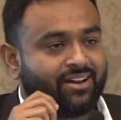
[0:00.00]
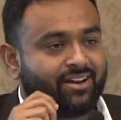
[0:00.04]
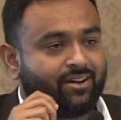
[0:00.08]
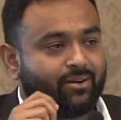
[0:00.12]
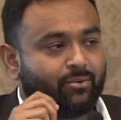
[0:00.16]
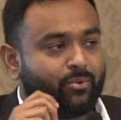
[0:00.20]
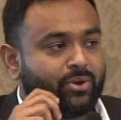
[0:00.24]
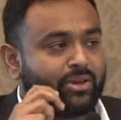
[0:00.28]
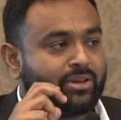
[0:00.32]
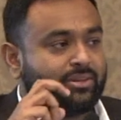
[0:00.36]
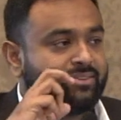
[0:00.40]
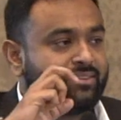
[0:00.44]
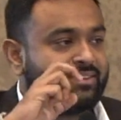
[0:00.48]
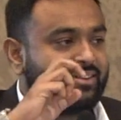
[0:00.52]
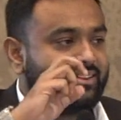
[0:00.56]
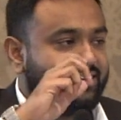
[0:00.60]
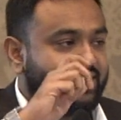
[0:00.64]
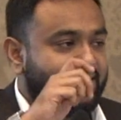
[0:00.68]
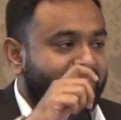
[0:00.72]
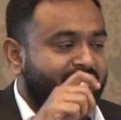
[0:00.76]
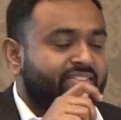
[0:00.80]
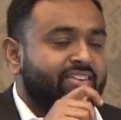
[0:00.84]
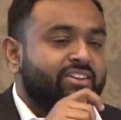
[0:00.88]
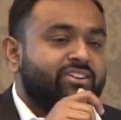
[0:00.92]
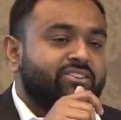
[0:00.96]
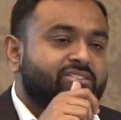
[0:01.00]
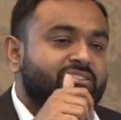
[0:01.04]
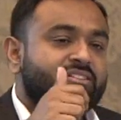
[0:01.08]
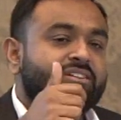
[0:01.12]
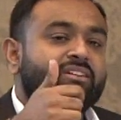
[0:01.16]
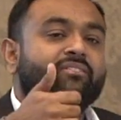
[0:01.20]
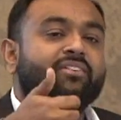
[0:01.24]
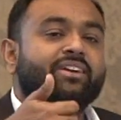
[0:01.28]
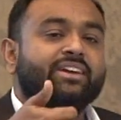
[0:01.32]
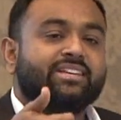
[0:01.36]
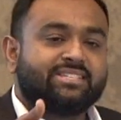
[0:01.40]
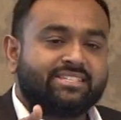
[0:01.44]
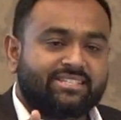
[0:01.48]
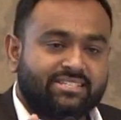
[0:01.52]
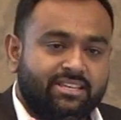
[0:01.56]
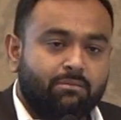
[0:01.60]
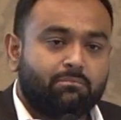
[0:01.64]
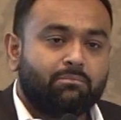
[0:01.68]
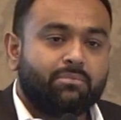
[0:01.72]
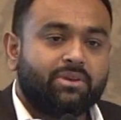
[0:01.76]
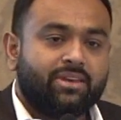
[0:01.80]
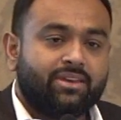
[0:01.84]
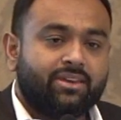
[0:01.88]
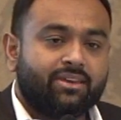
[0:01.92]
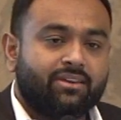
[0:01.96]
when the definition of a
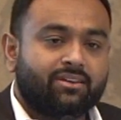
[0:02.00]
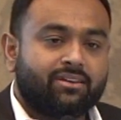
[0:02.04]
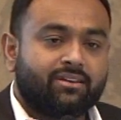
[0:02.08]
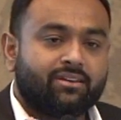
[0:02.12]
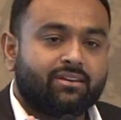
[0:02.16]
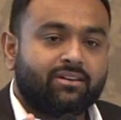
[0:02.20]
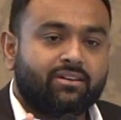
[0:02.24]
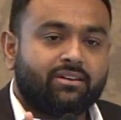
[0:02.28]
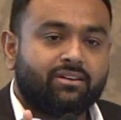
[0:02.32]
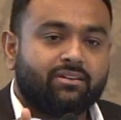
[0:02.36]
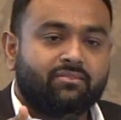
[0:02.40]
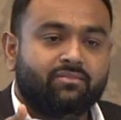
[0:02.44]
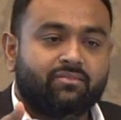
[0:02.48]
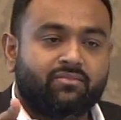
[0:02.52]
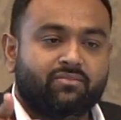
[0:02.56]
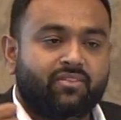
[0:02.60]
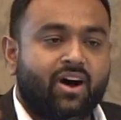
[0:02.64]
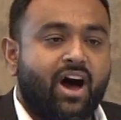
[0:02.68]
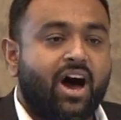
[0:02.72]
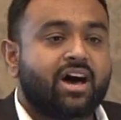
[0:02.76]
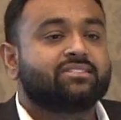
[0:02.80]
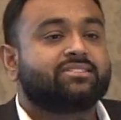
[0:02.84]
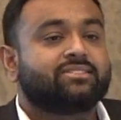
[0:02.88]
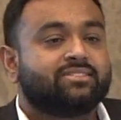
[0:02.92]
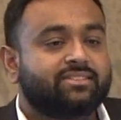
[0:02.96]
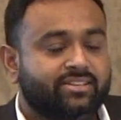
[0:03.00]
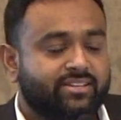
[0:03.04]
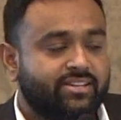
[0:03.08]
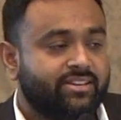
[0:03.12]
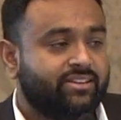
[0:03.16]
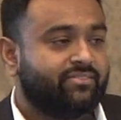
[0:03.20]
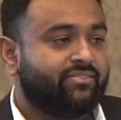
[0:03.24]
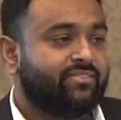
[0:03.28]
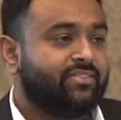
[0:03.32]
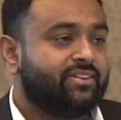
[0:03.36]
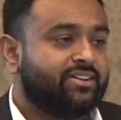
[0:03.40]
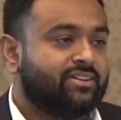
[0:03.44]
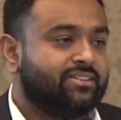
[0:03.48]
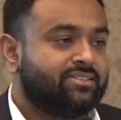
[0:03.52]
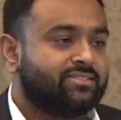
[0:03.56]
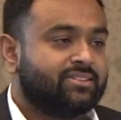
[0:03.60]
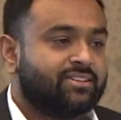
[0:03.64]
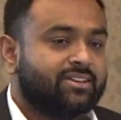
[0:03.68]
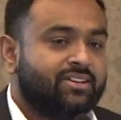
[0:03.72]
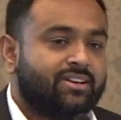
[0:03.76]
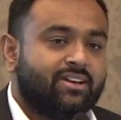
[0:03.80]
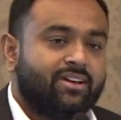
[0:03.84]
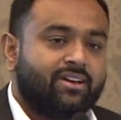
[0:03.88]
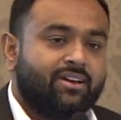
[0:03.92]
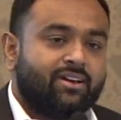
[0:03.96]
SME vastly differs.
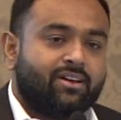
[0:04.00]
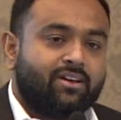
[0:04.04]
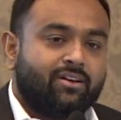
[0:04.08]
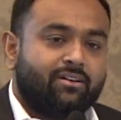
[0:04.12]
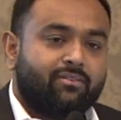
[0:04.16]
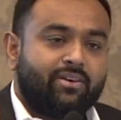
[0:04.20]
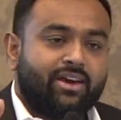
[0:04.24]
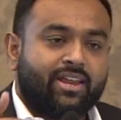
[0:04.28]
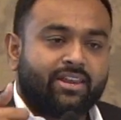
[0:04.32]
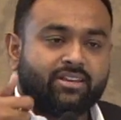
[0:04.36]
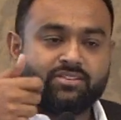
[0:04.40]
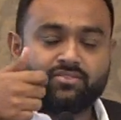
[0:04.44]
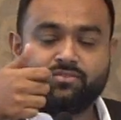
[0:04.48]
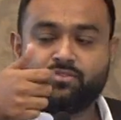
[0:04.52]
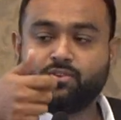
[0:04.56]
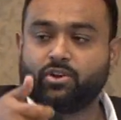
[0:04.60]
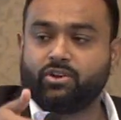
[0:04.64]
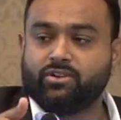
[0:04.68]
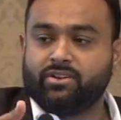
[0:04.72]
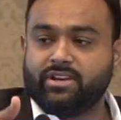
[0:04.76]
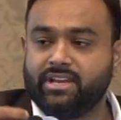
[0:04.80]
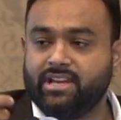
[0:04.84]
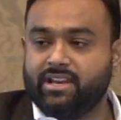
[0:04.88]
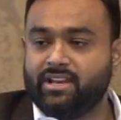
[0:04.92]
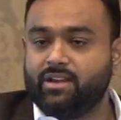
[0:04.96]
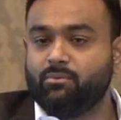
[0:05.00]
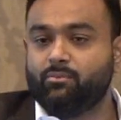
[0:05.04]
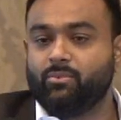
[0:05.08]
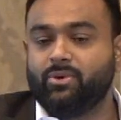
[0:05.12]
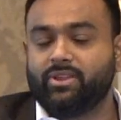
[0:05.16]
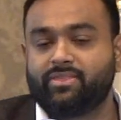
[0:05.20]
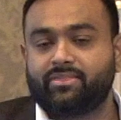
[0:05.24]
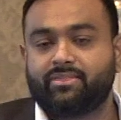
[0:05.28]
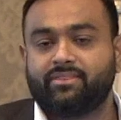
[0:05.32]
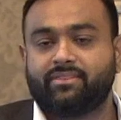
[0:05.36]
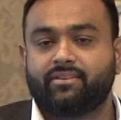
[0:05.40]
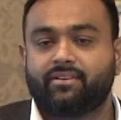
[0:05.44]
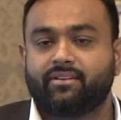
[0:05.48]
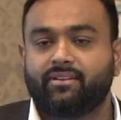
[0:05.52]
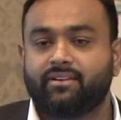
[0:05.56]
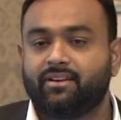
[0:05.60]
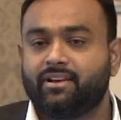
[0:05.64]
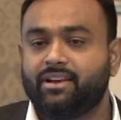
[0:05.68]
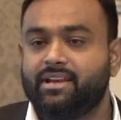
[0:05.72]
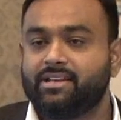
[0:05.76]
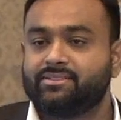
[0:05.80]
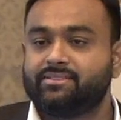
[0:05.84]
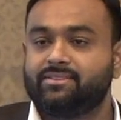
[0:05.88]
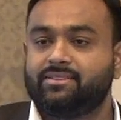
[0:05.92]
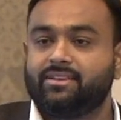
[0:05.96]
Whereas if you're dealing with,
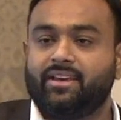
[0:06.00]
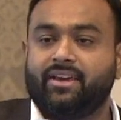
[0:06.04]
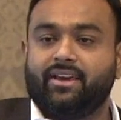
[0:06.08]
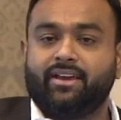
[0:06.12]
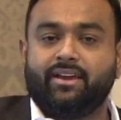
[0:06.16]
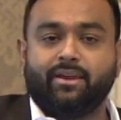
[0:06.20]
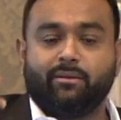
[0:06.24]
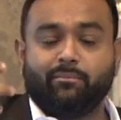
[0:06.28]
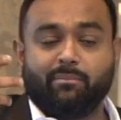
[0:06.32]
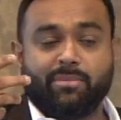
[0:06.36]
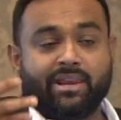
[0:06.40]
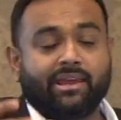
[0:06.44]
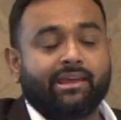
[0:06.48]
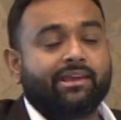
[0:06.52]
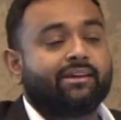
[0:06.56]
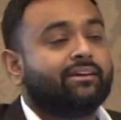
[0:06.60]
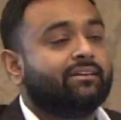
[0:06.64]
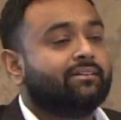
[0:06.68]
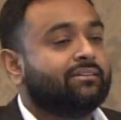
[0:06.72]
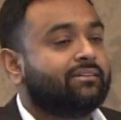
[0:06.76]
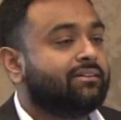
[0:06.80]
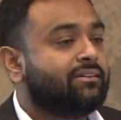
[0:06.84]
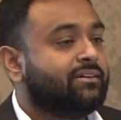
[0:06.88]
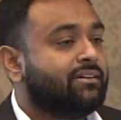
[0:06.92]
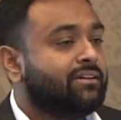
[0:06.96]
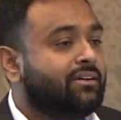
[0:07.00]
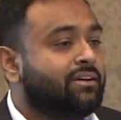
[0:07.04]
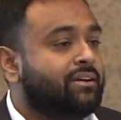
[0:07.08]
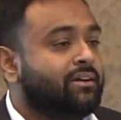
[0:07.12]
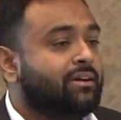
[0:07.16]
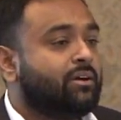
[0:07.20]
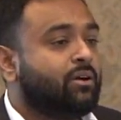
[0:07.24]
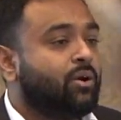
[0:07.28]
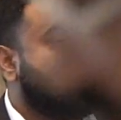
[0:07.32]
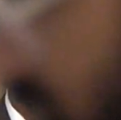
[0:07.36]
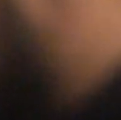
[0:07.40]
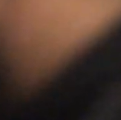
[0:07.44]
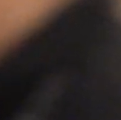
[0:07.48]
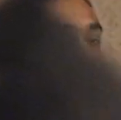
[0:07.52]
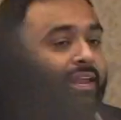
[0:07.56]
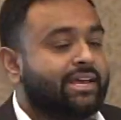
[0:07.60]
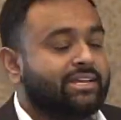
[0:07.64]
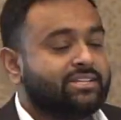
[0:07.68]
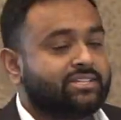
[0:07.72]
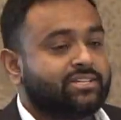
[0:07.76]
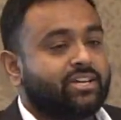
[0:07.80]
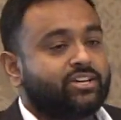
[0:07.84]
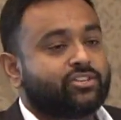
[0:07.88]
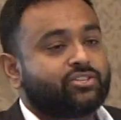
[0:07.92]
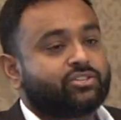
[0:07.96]
let's say, an American
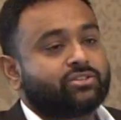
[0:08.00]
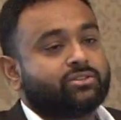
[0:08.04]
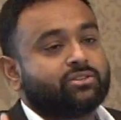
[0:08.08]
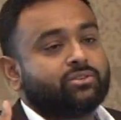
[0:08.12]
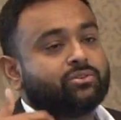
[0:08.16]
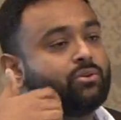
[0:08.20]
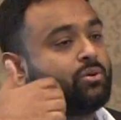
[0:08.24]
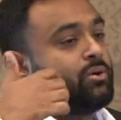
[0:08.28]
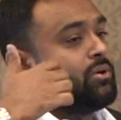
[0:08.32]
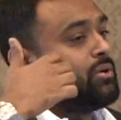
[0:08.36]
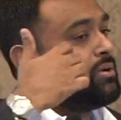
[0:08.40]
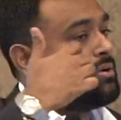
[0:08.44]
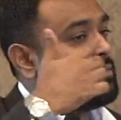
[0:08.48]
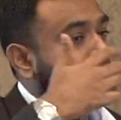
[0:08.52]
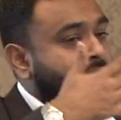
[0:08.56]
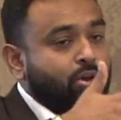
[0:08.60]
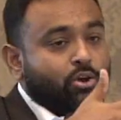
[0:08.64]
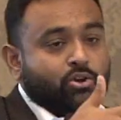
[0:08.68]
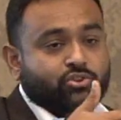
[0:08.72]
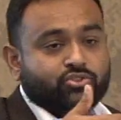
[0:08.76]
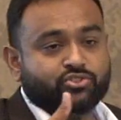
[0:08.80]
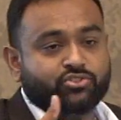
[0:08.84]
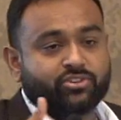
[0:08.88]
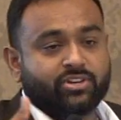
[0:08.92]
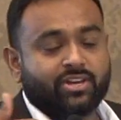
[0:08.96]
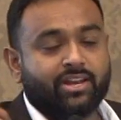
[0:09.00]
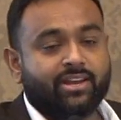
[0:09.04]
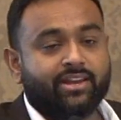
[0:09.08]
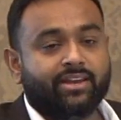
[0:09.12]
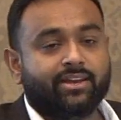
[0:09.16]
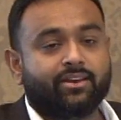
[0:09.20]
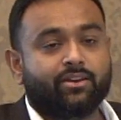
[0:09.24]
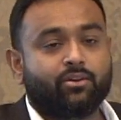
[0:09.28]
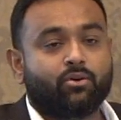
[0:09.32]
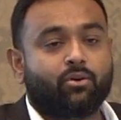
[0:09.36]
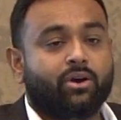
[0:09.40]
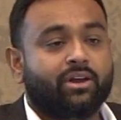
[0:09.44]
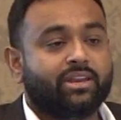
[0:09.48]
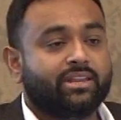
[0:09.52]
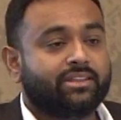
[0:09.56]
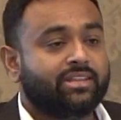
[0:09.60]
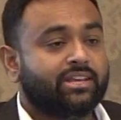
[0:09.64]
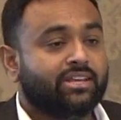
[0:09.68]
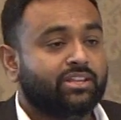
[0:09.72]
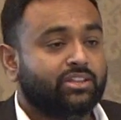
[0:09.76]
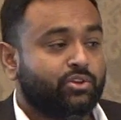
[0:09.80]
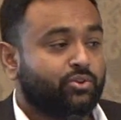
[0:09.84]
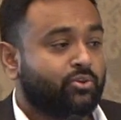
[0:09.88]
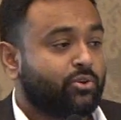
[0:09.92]
organization or an Australian or anything in the